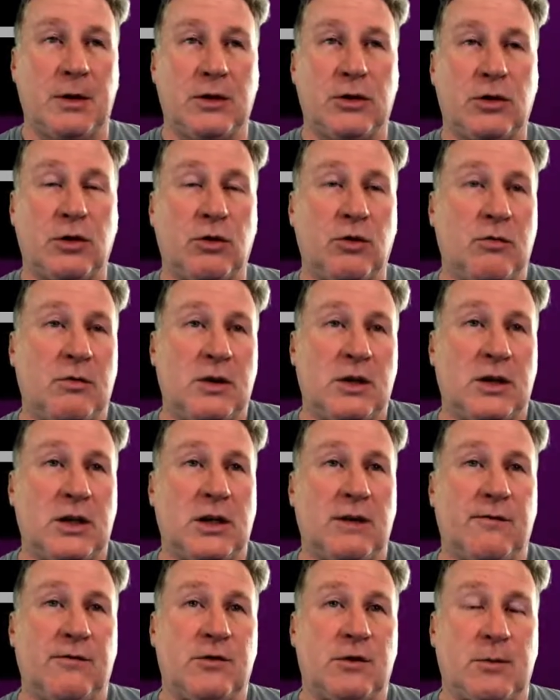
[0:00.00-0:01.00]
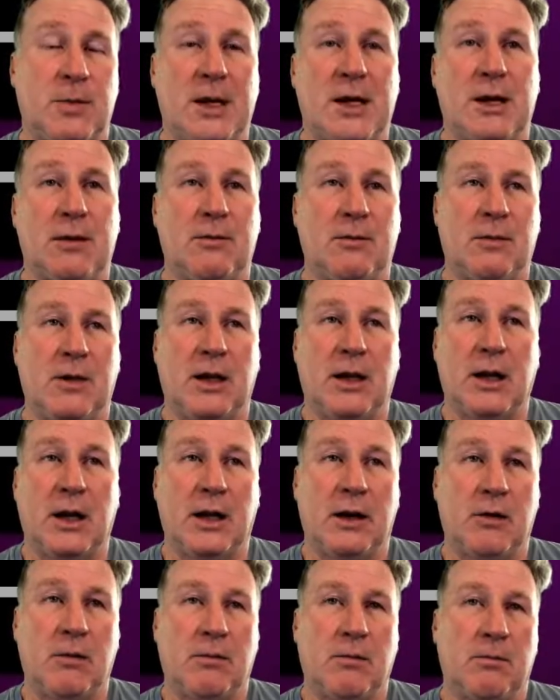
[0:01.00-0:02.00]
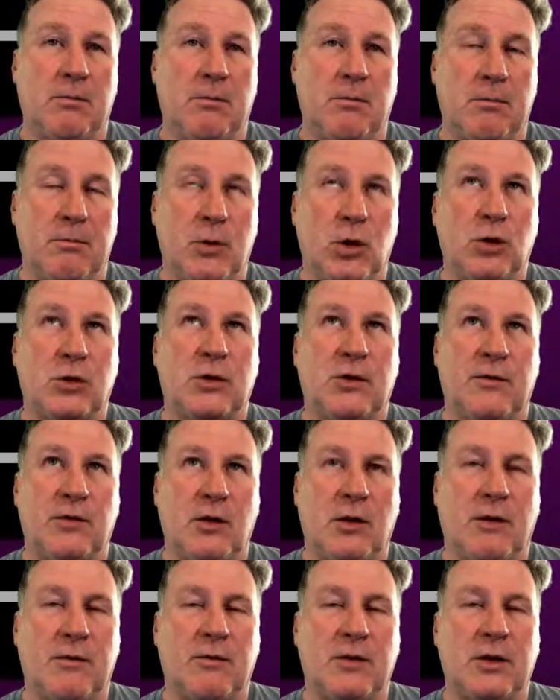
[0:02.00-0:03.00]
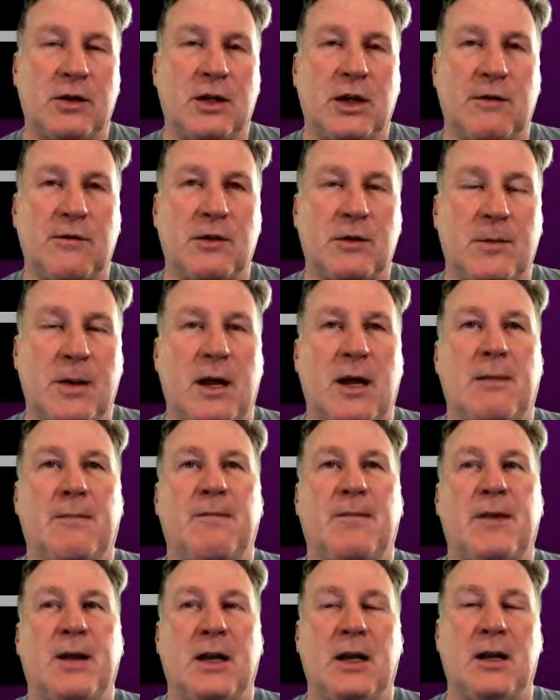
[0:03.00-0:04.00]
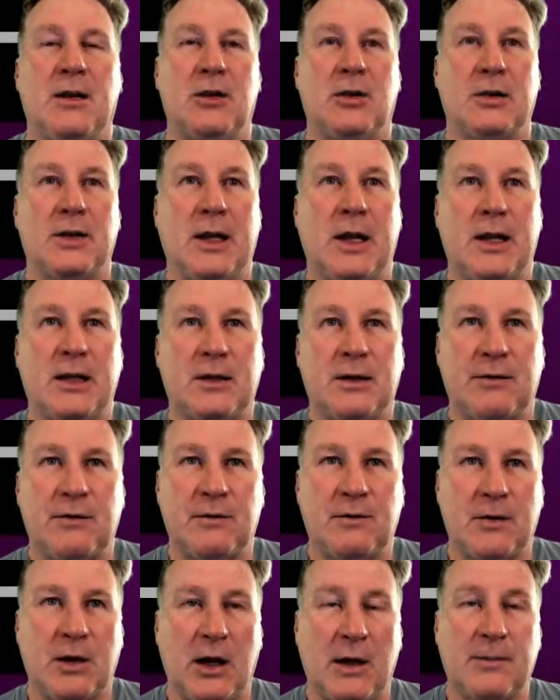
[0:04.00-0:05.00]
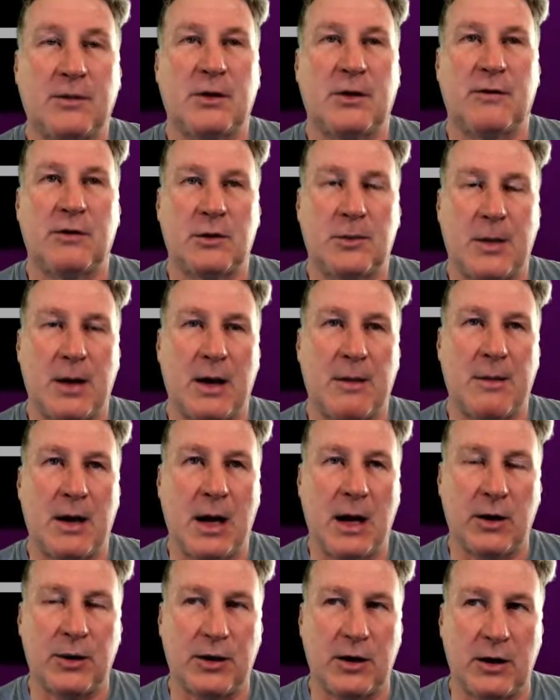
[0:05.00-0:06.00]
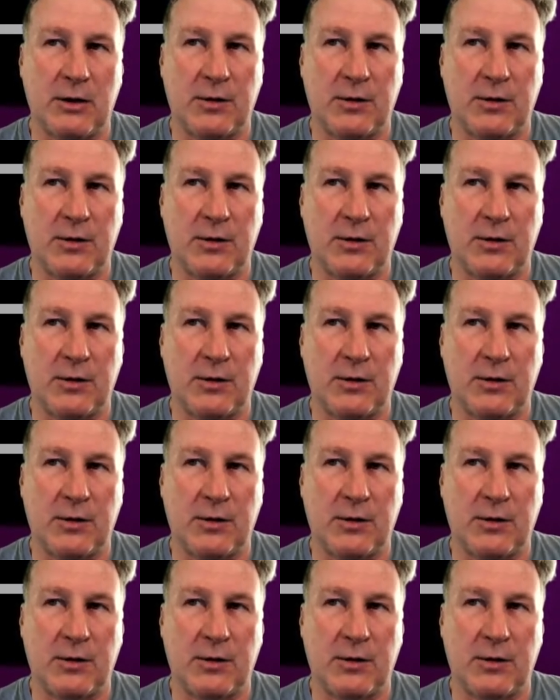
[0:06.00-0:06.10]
So you receive spam. And I know most of you have received spam. And there's lots of types of spam out there.